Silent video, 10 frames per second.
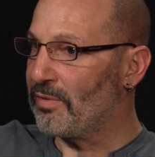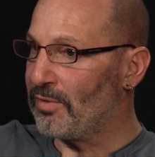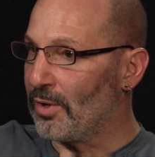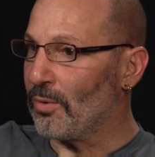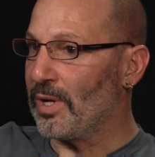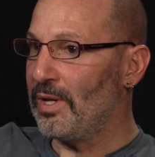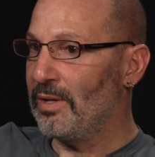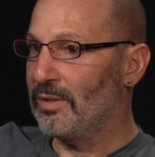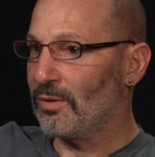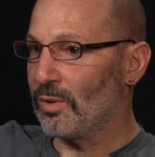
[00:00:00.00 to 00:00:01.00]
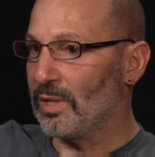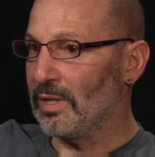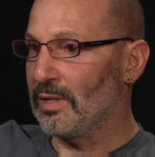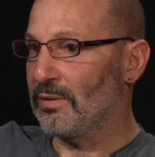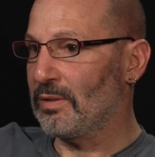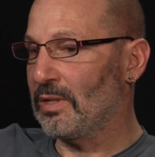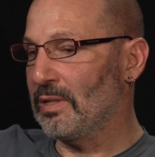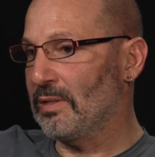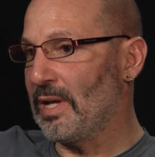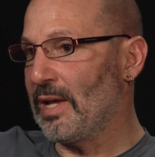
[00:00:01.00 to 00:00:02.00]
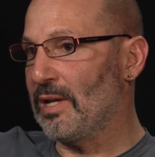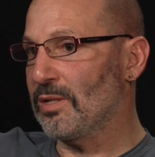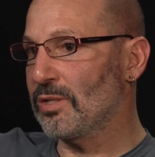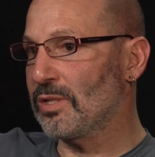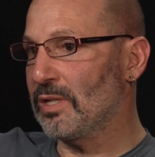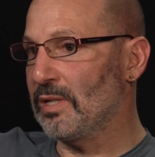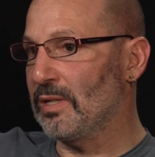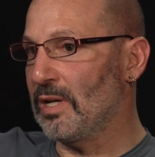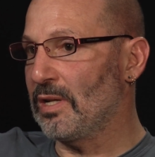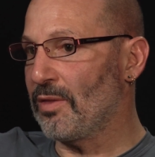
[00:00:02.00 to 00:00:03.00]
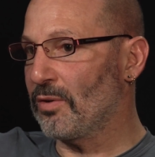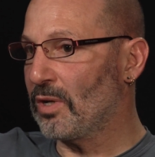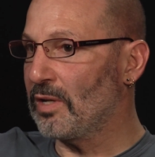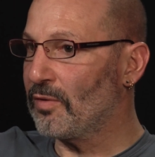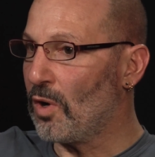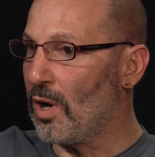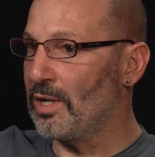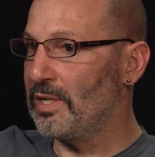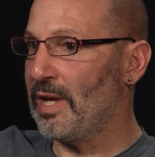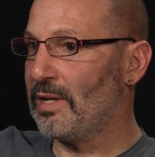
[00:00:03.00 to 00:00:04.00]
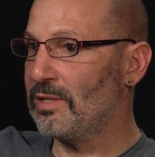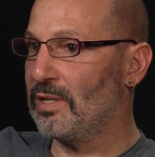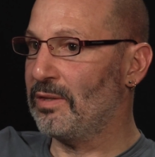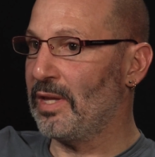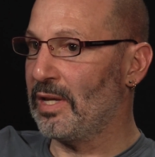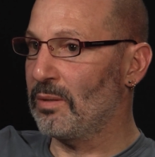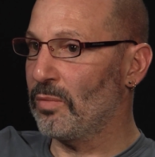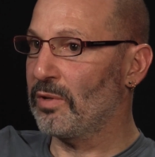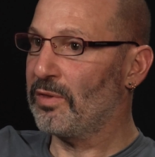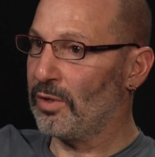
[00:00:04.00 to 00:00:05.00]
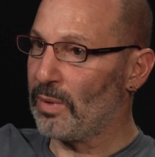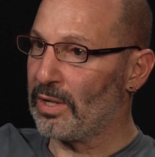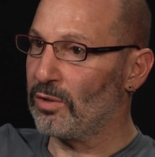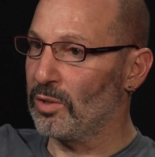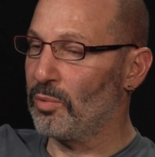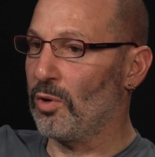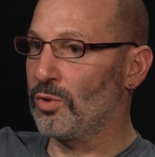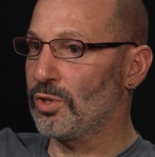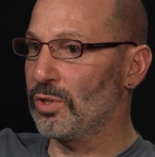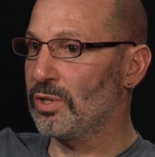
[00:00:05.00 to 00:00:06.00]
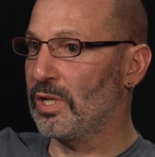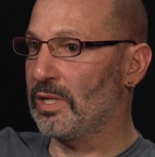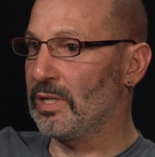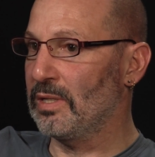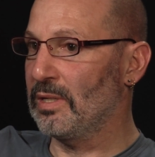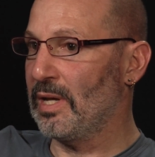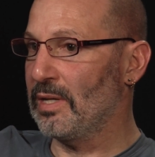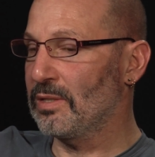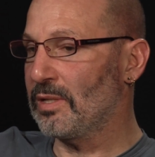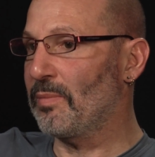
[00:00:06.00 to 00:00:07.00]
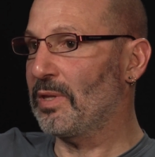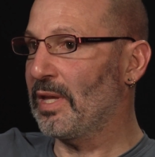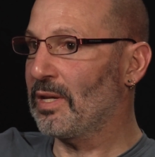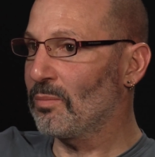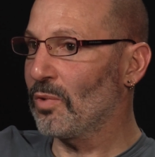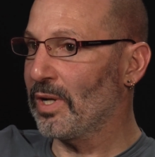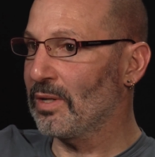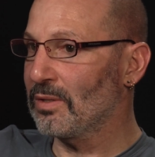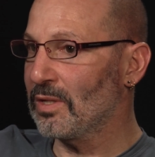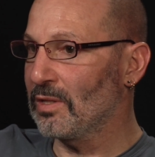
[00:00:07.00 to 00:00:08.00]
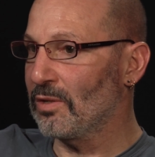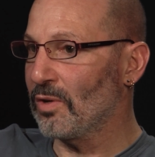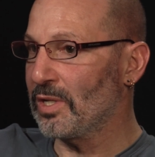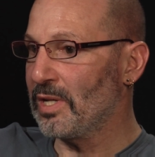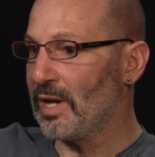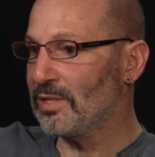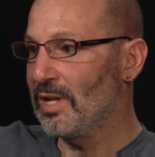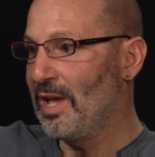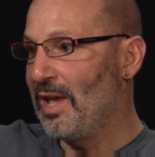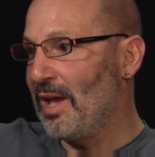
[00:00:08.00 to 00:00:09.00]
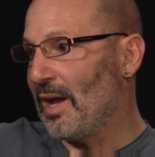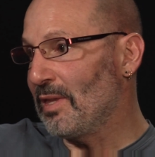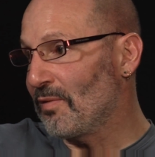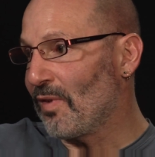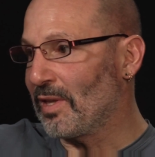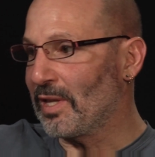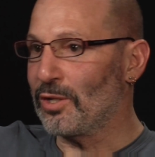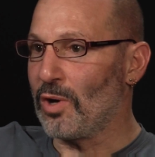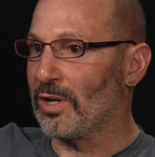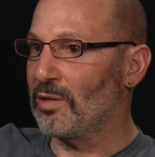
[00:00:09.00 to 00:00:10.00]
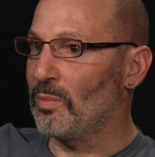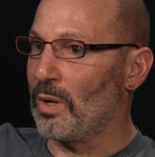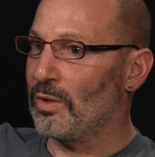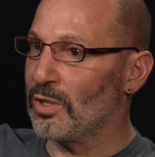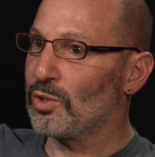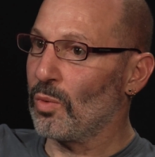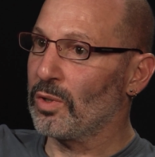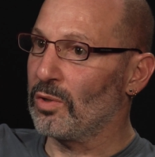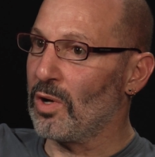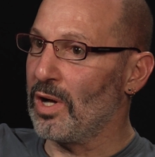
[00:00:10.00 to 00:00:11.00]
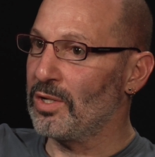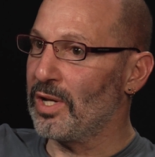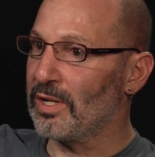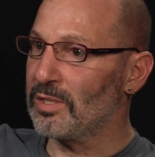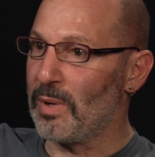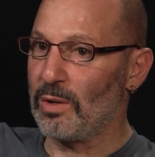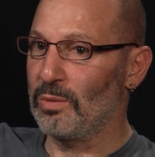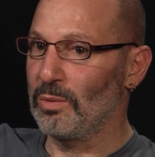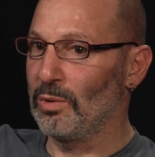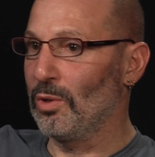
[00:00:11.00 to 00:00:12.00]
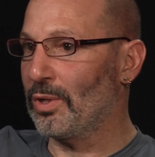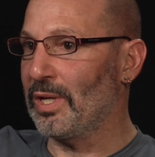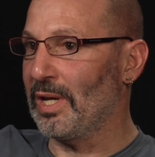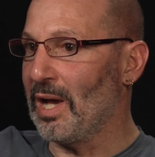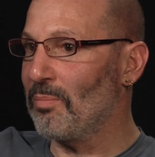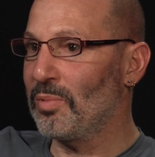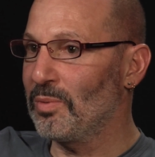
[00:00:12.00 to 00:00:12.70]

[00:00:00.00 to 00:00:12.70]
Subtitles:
theory as another kind of context that they can bring, theoretical approaches that as something they can bring to the literary text. And then finally I talk to them about historical context, about looking up